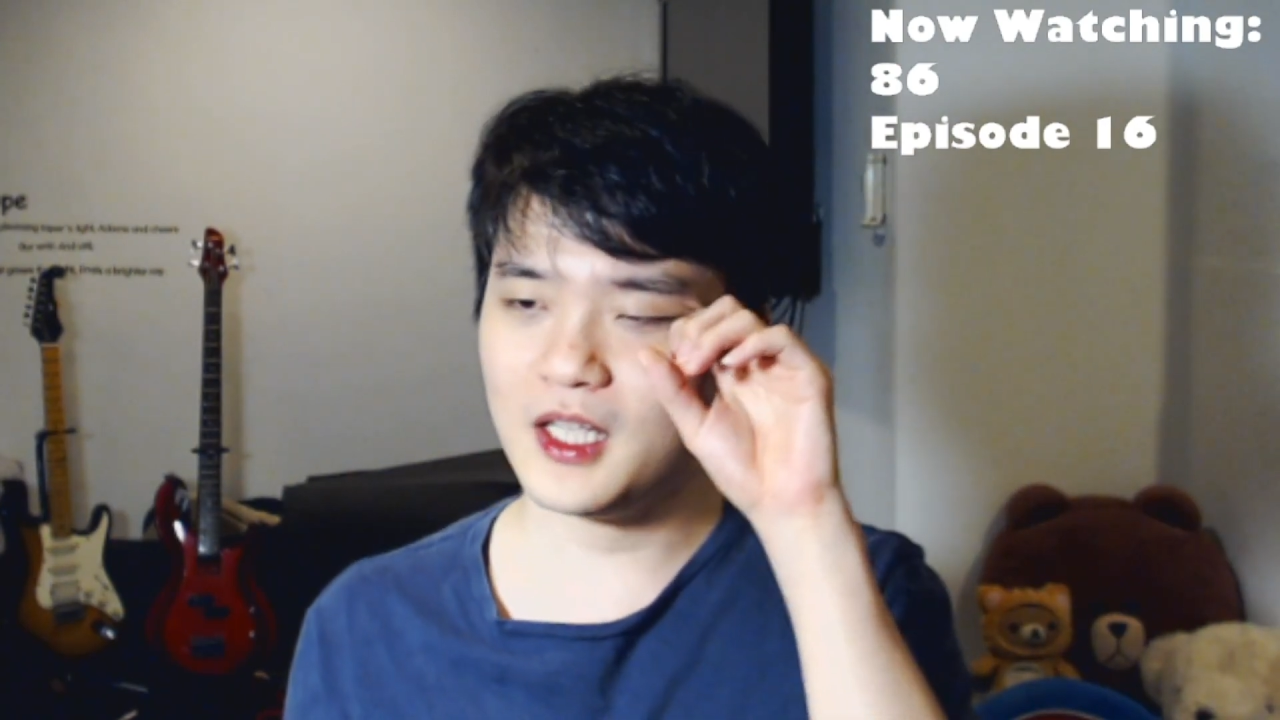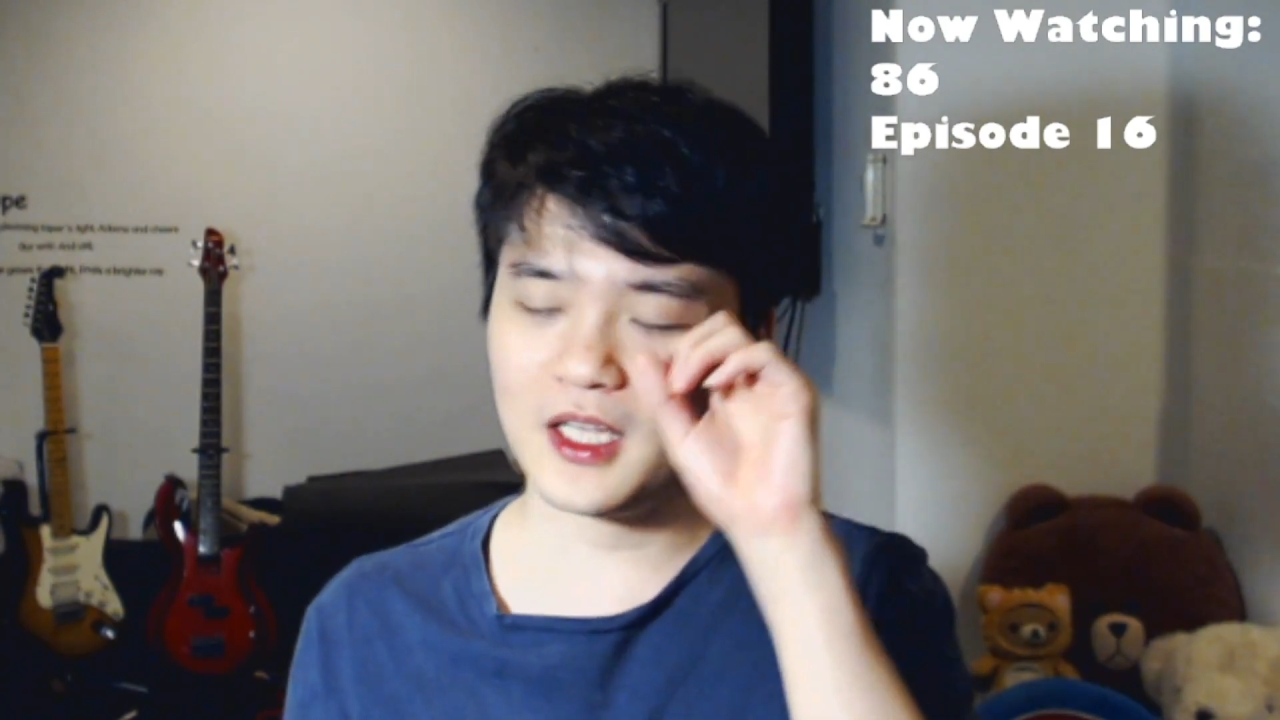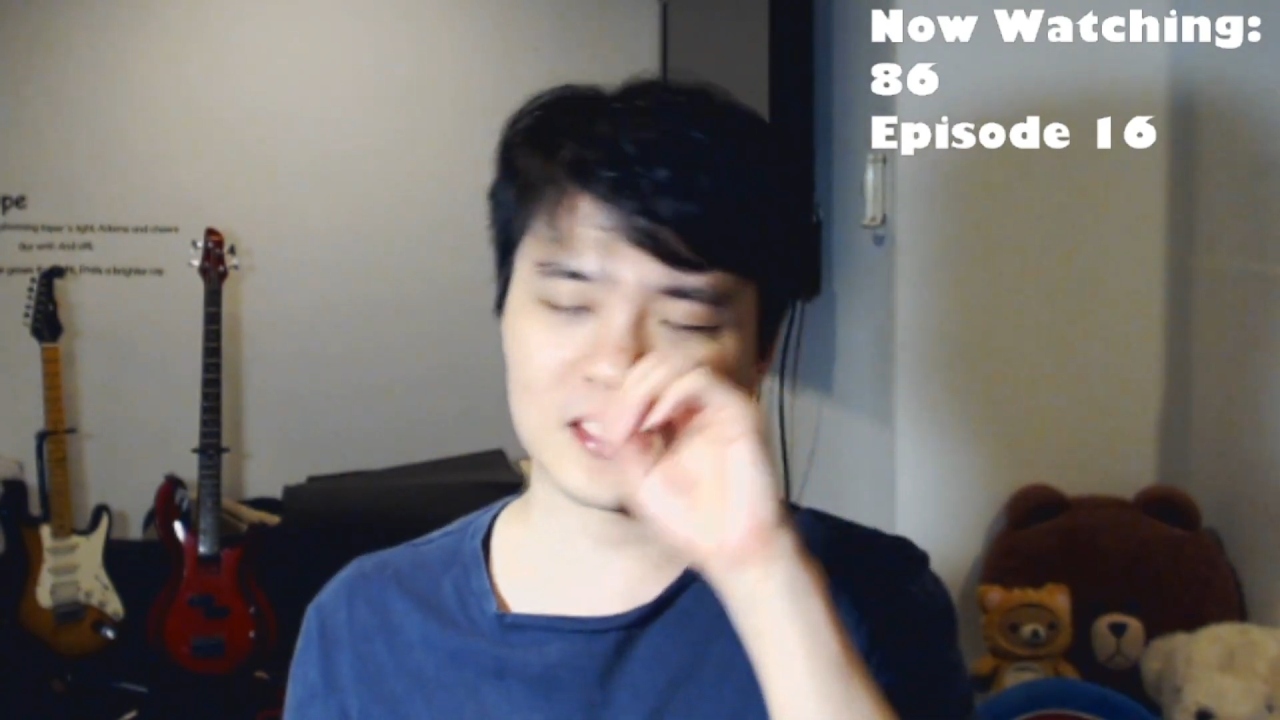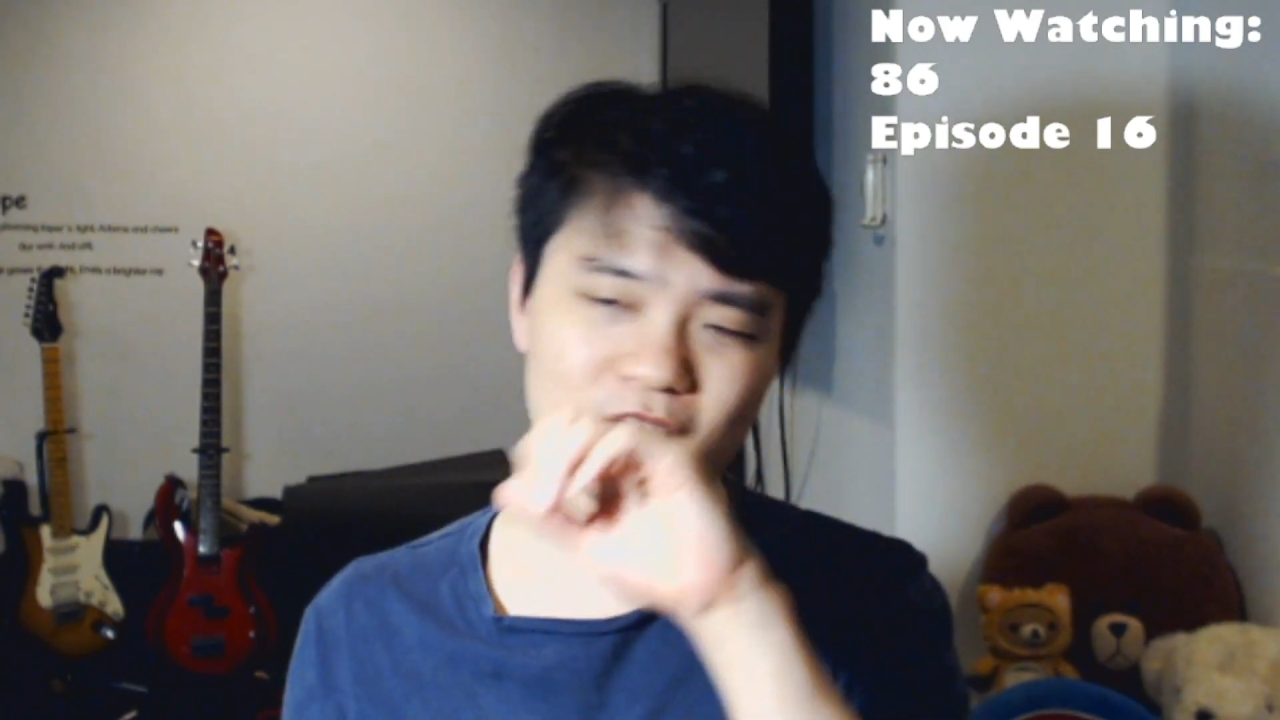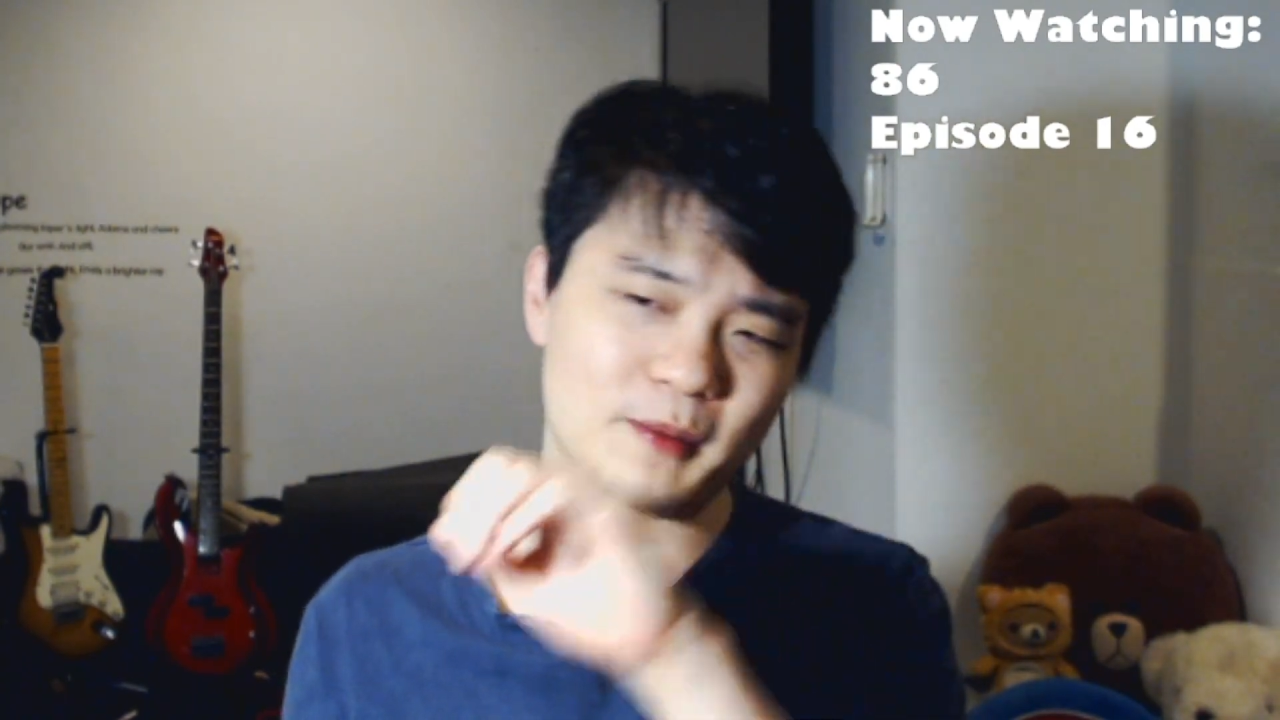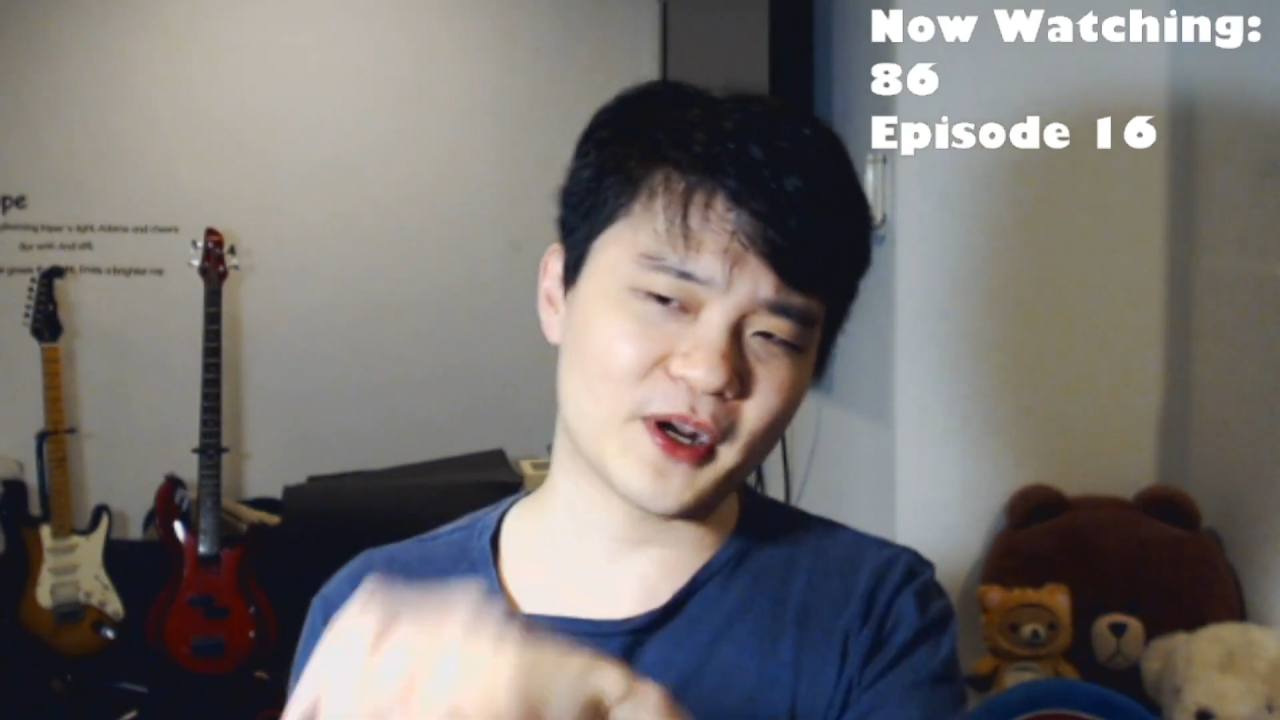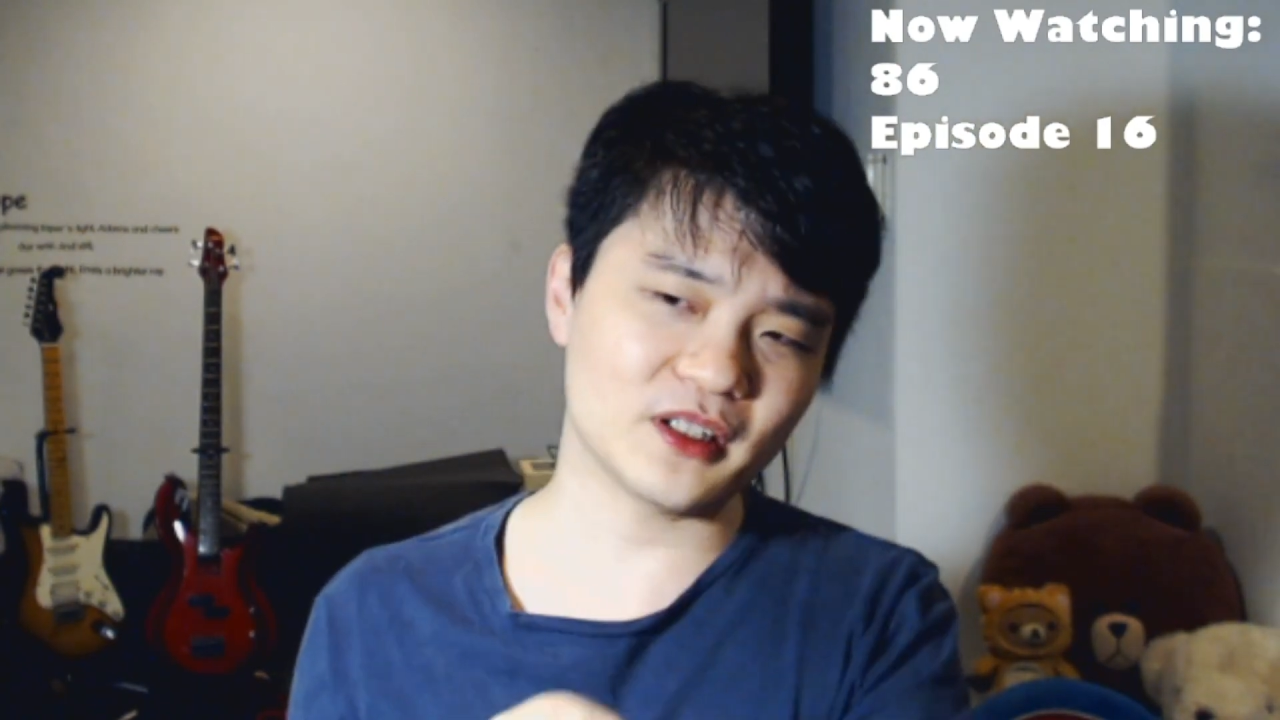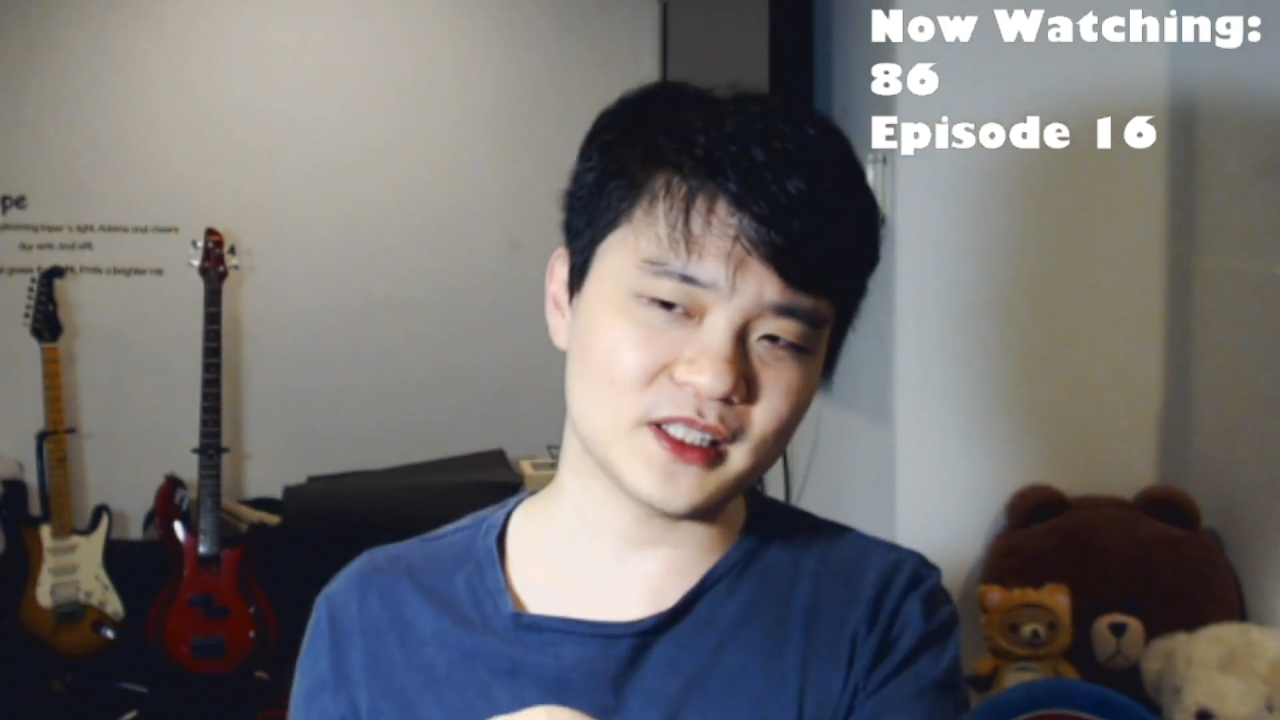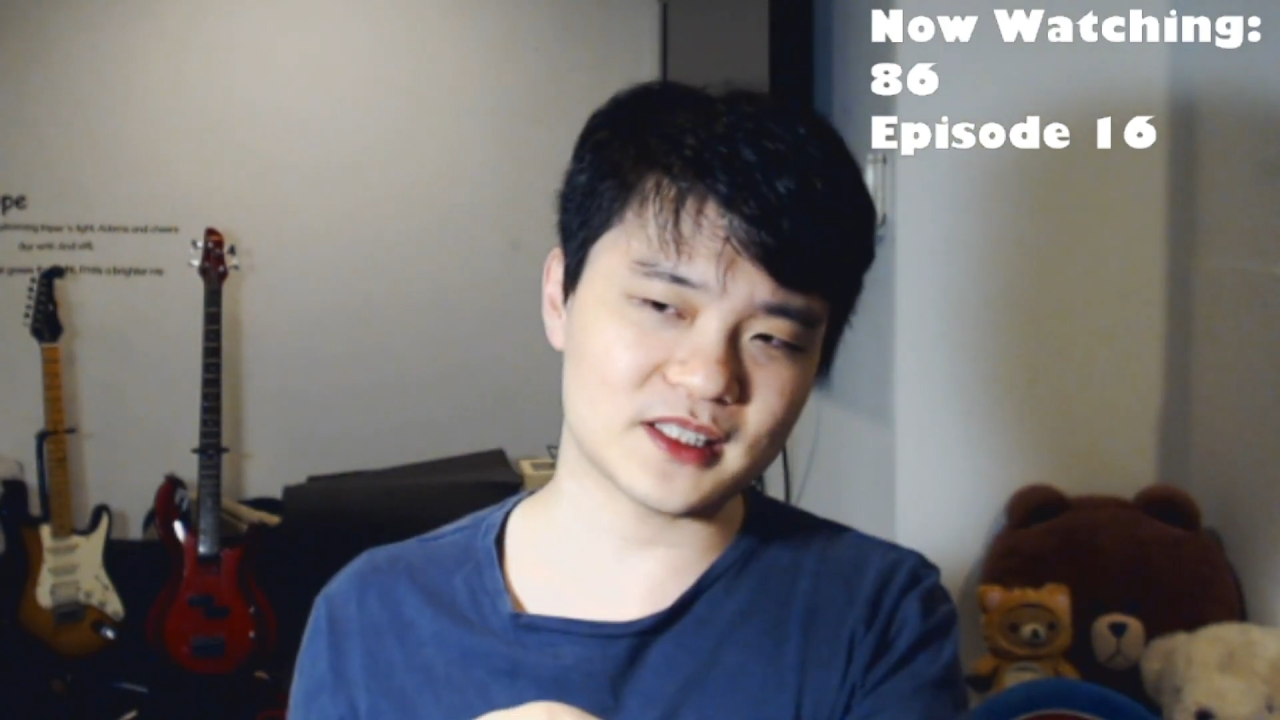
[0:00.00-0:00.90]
So apparently the